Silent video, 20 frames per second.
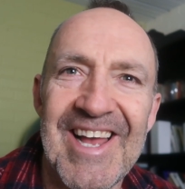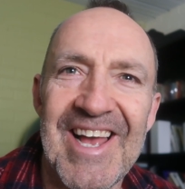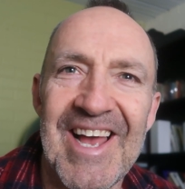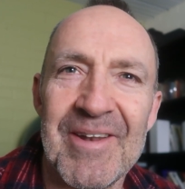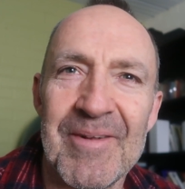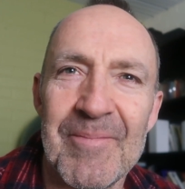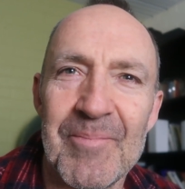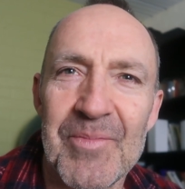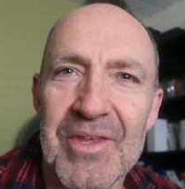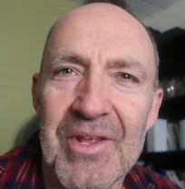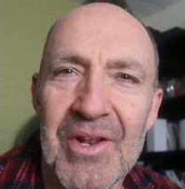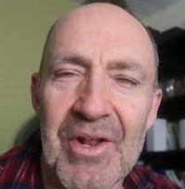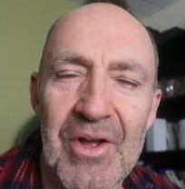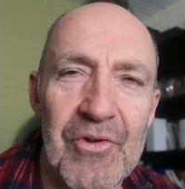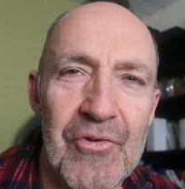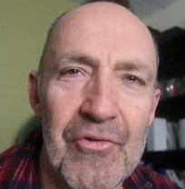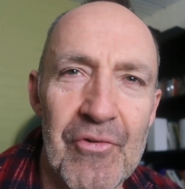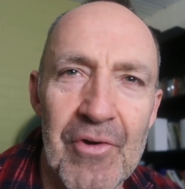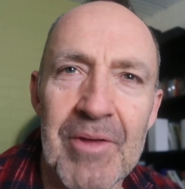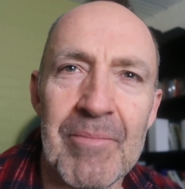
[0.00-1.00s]
And, you
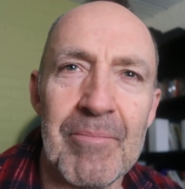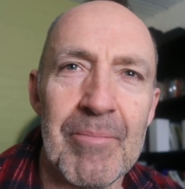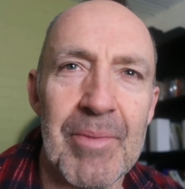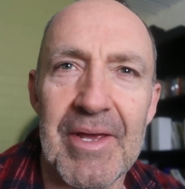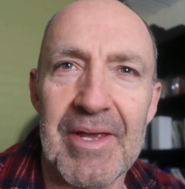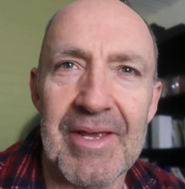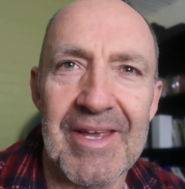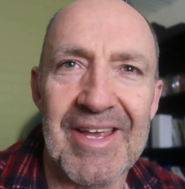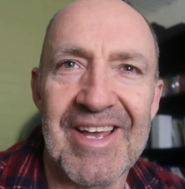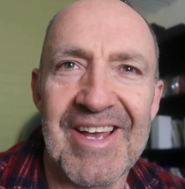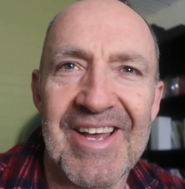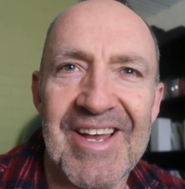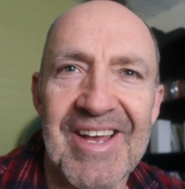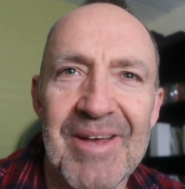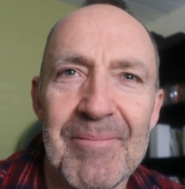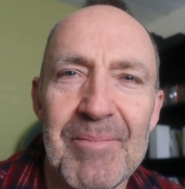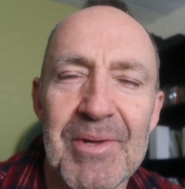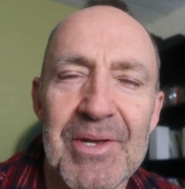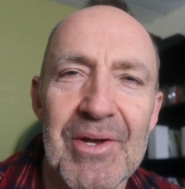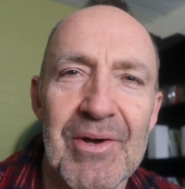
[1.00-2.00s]
know, dream big,
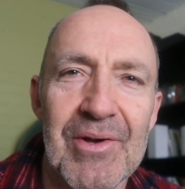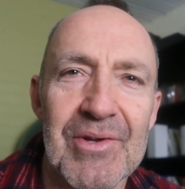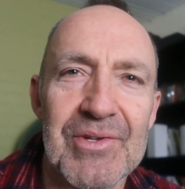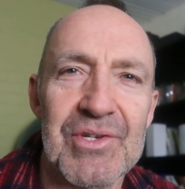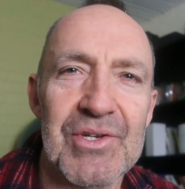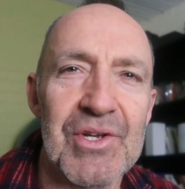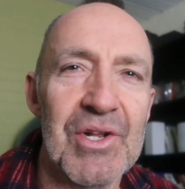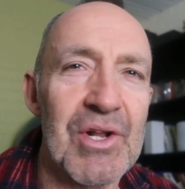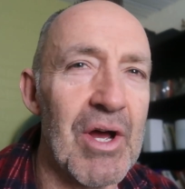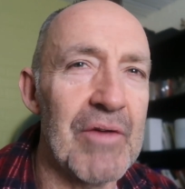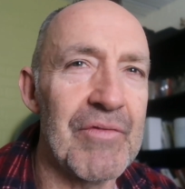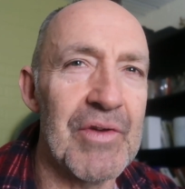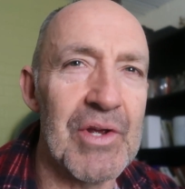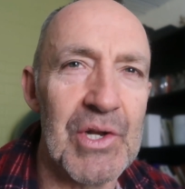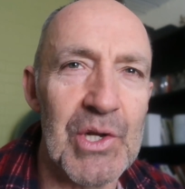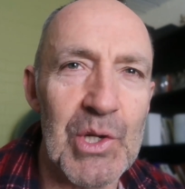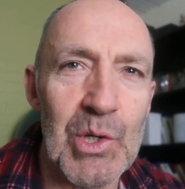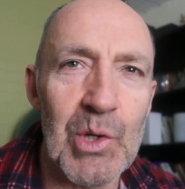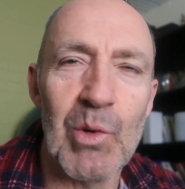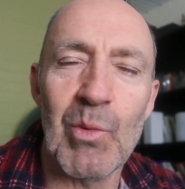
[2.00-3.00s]
because, you know, if
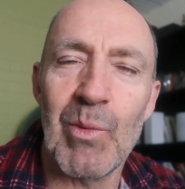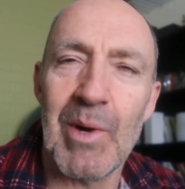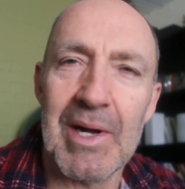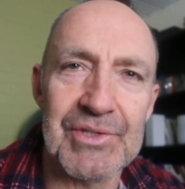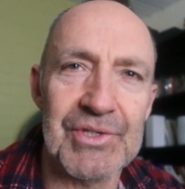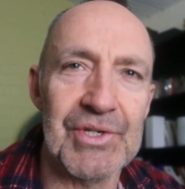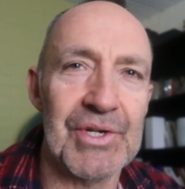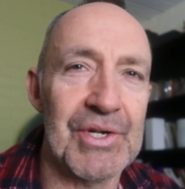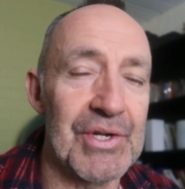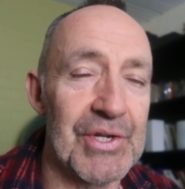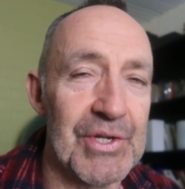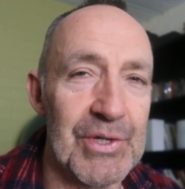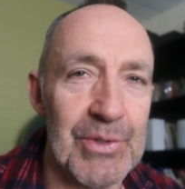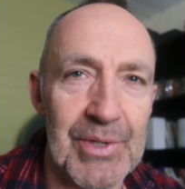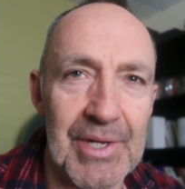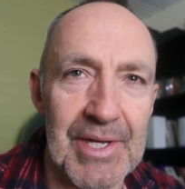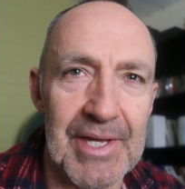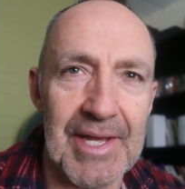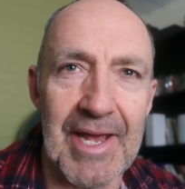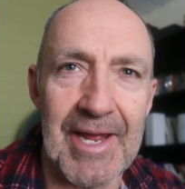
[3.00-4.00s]
you can do it once, you can
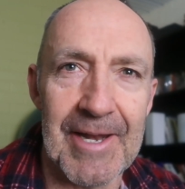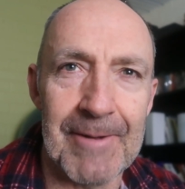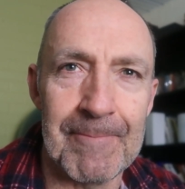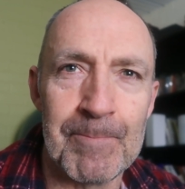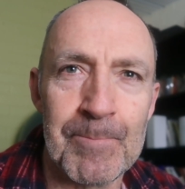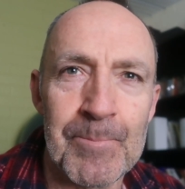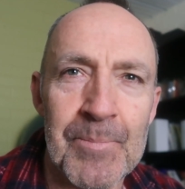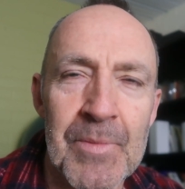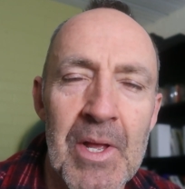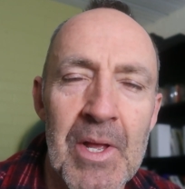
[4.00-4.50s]
do it again.